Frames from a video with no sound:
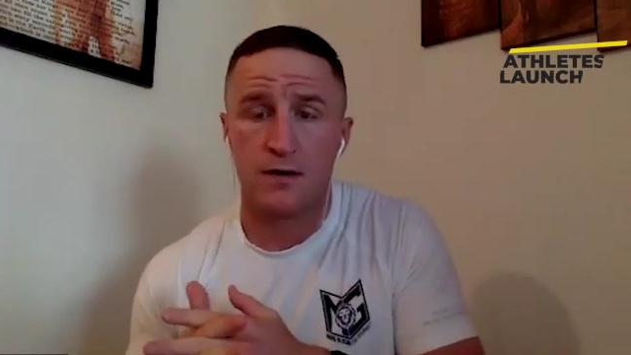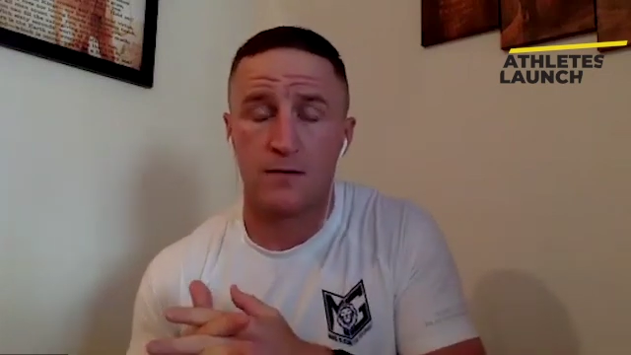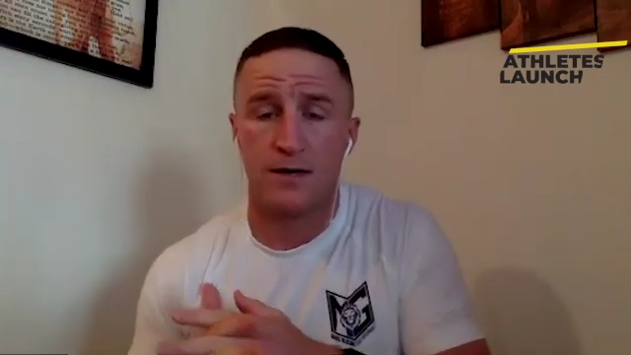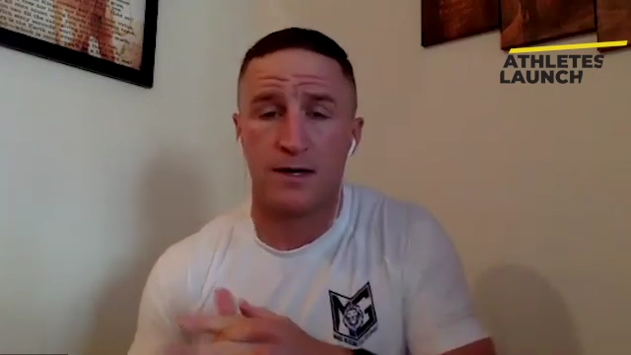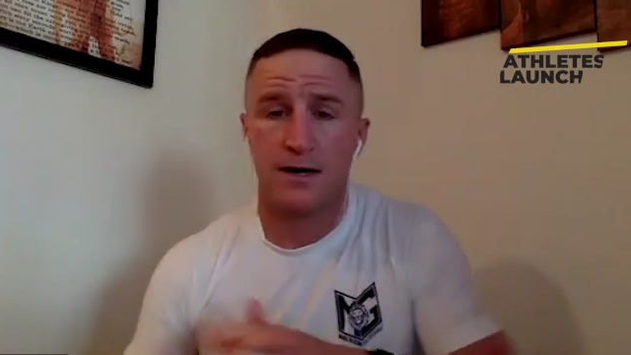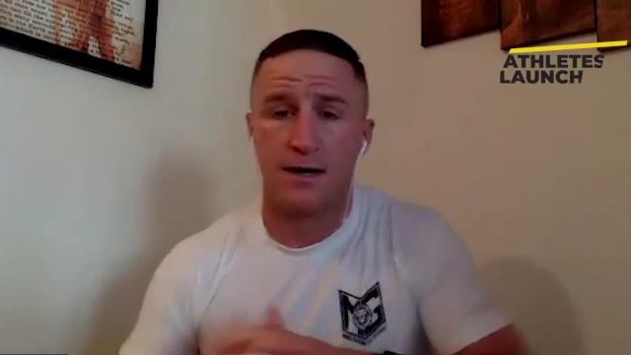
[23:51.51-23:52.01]

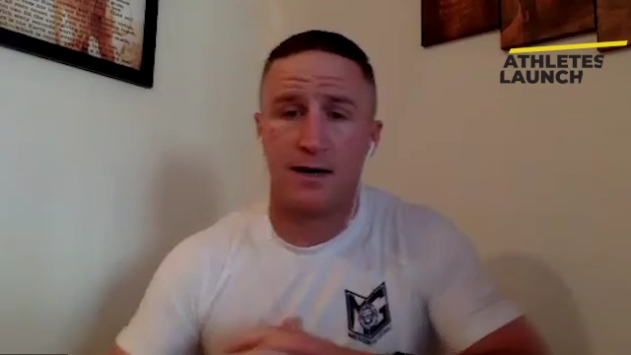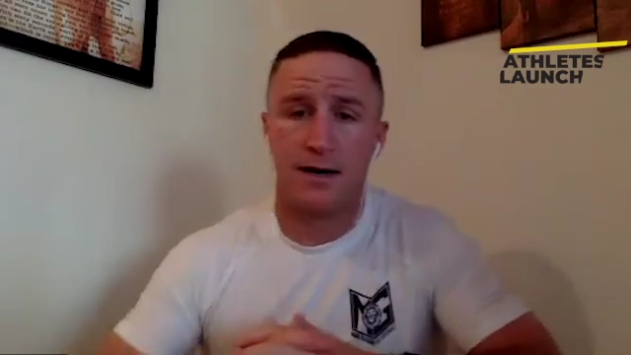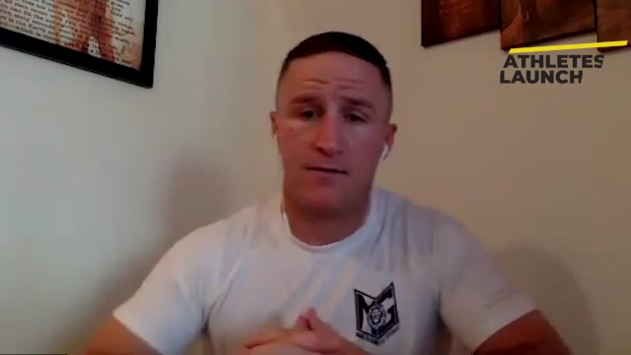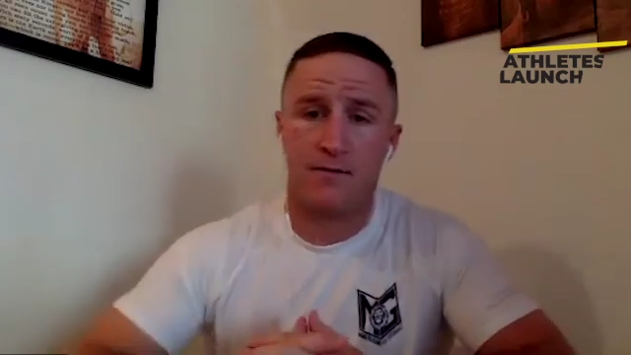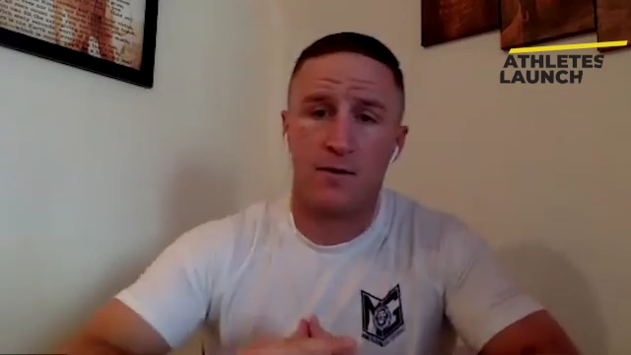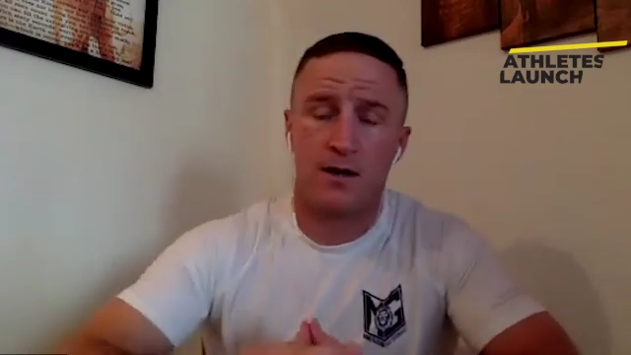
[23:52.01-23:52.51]
Right. And
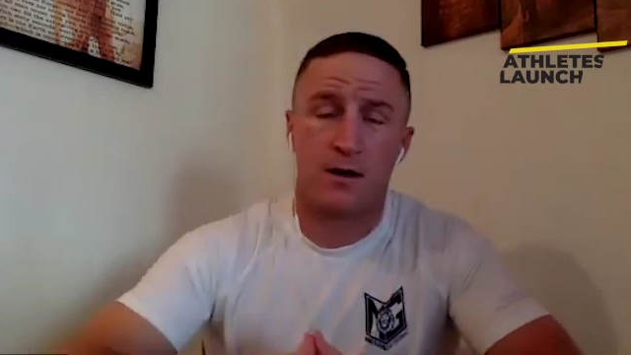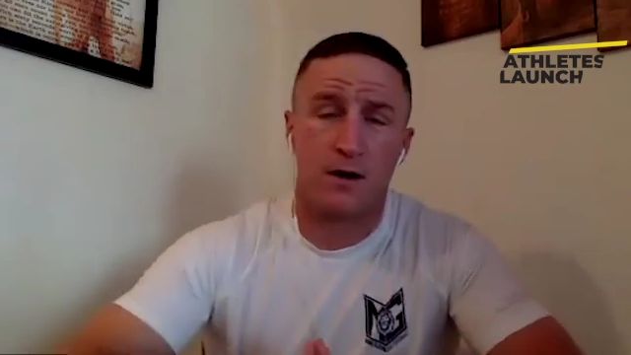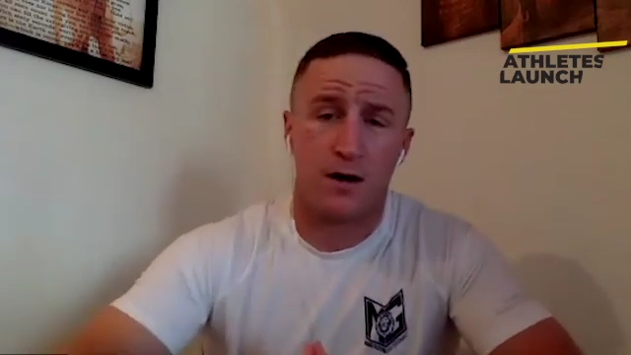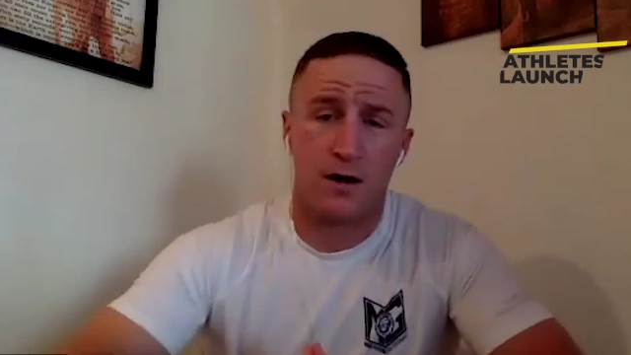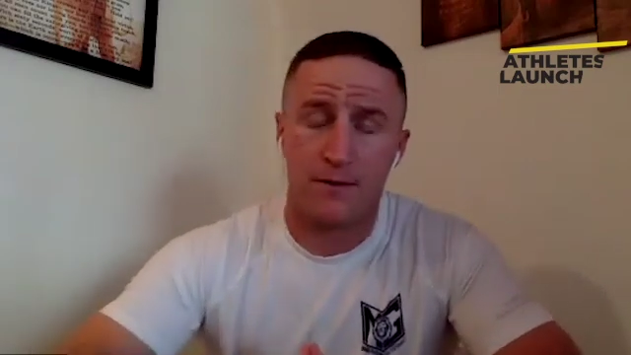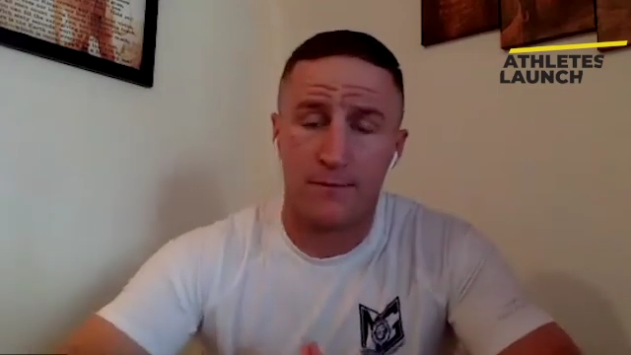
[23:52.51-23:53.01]
if you get
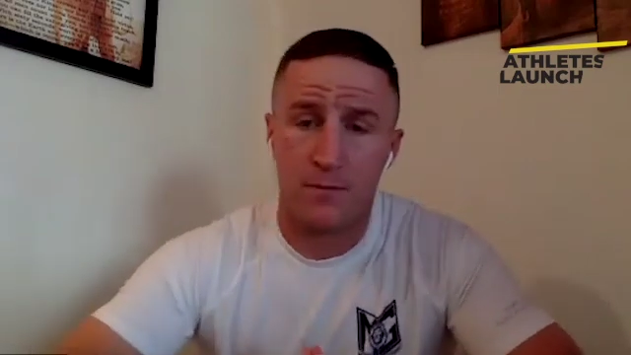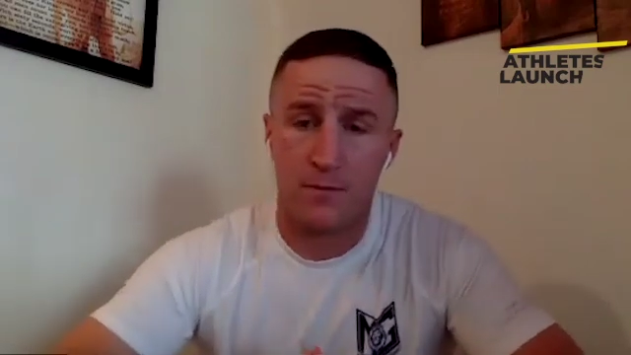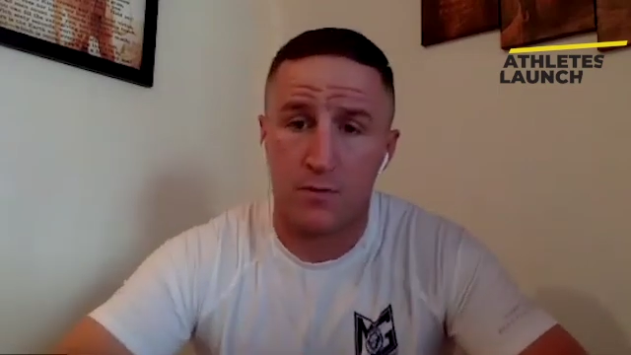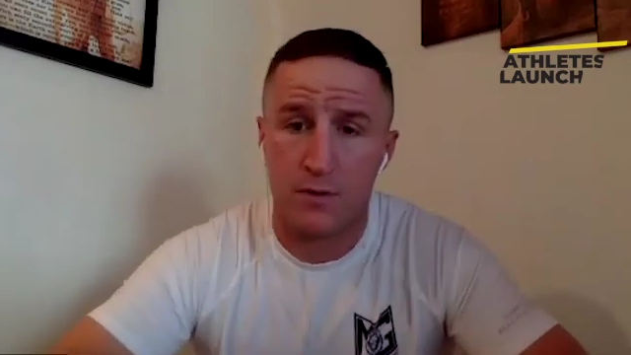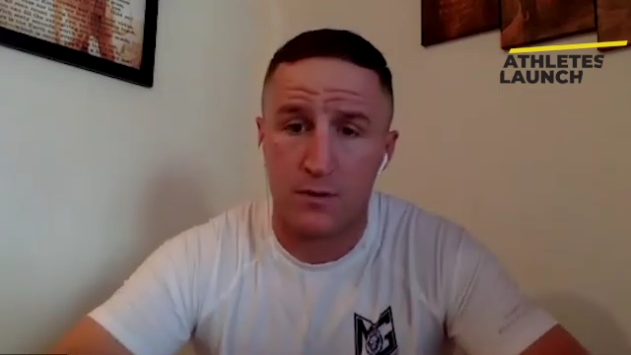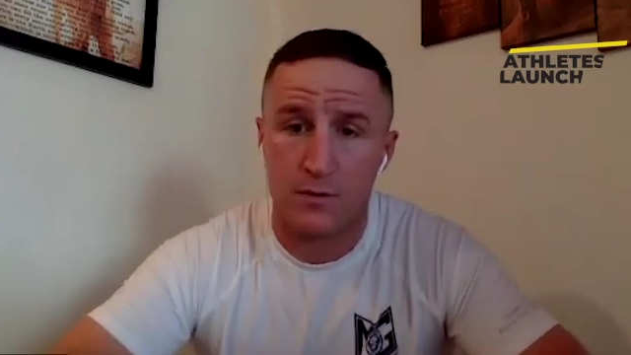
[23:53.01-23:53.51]
caught up with
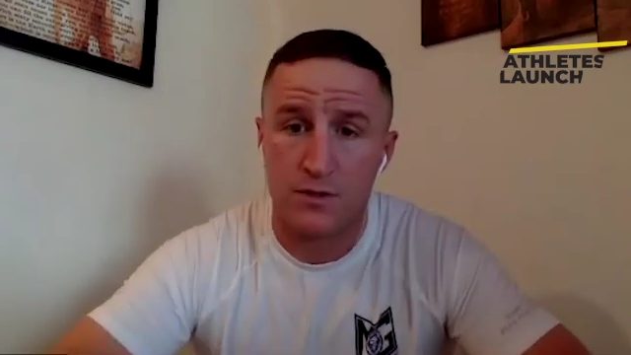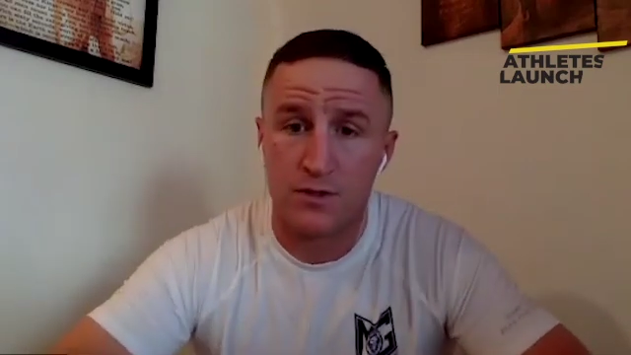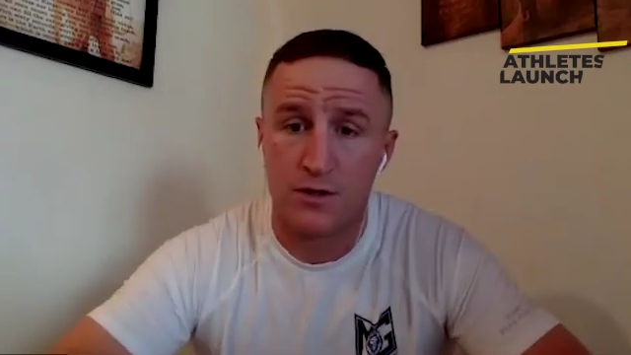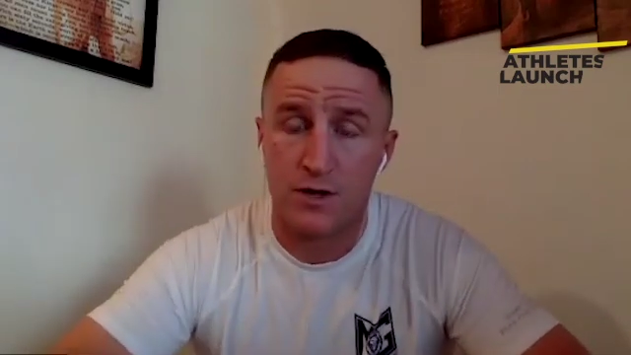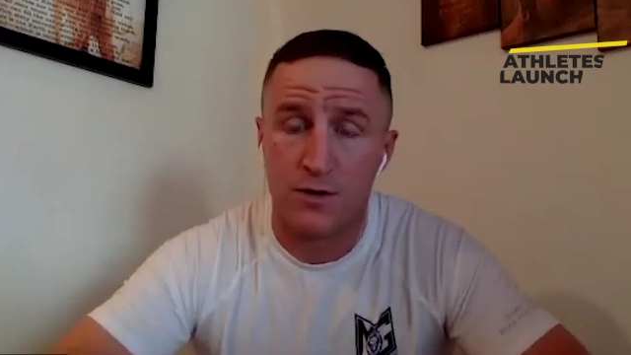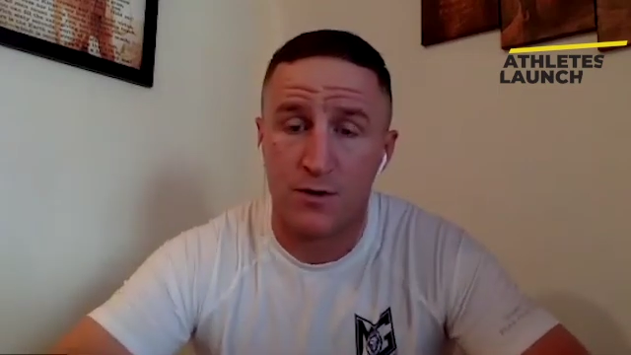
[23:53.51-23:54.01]
what you're
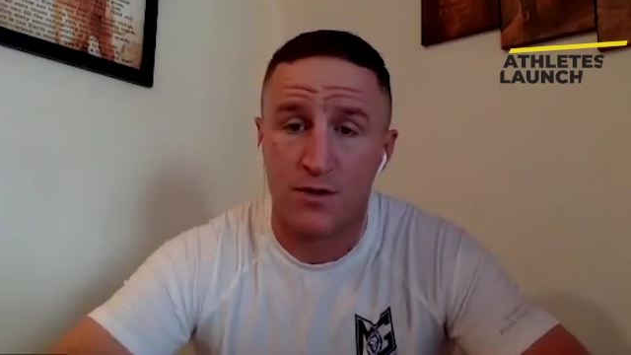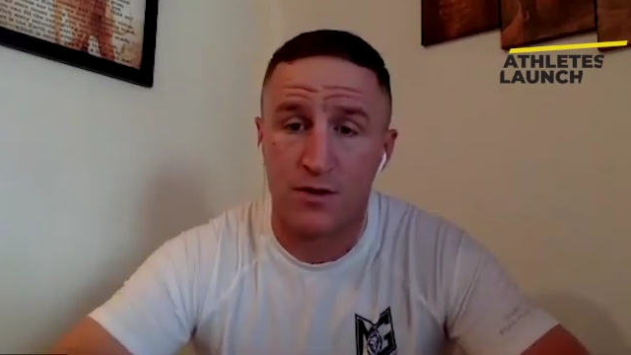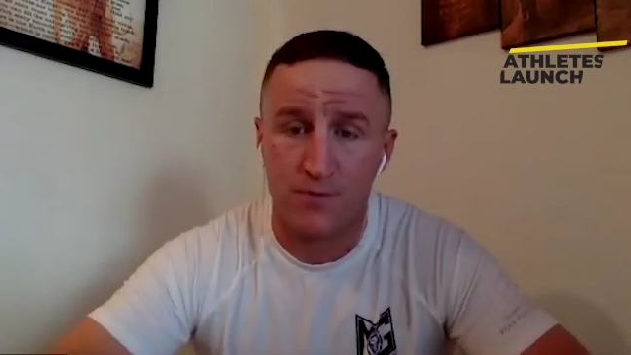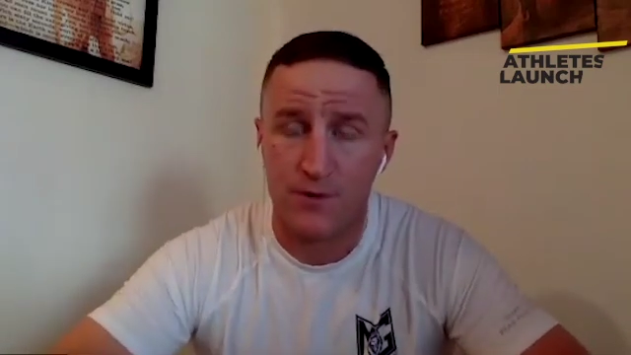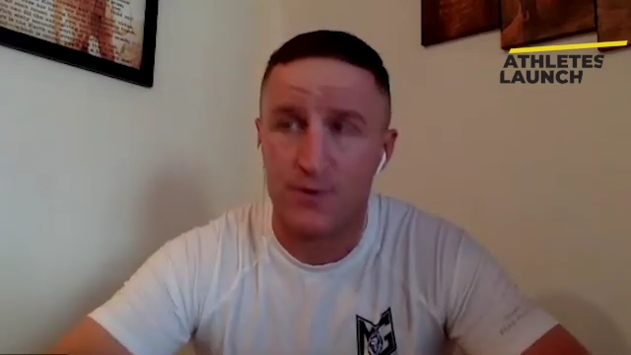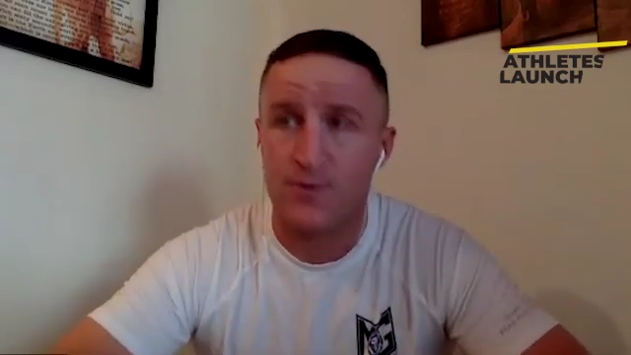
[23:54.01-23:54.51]
going
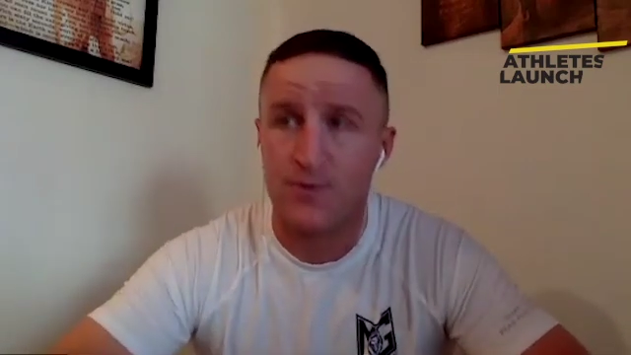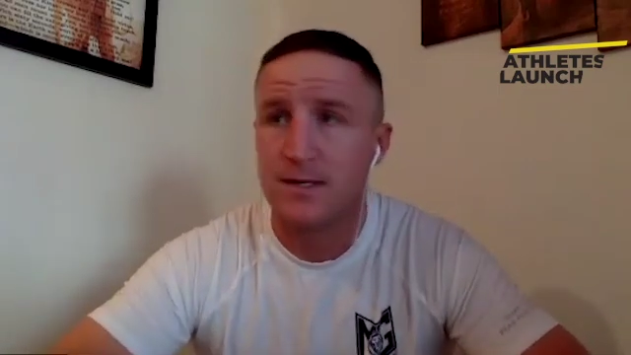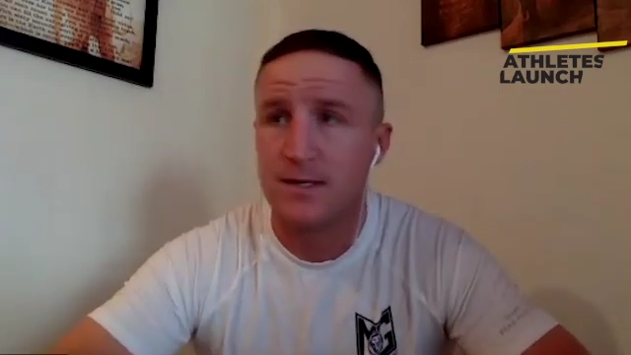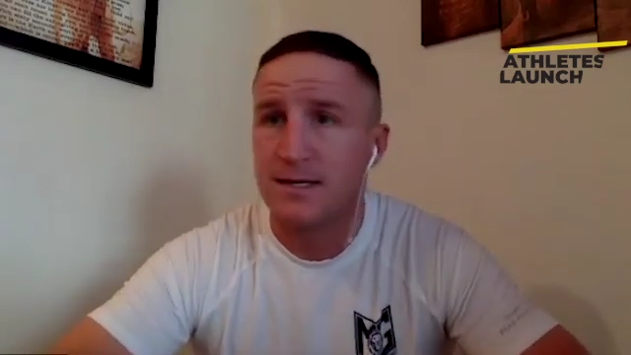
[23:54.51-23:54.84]
through,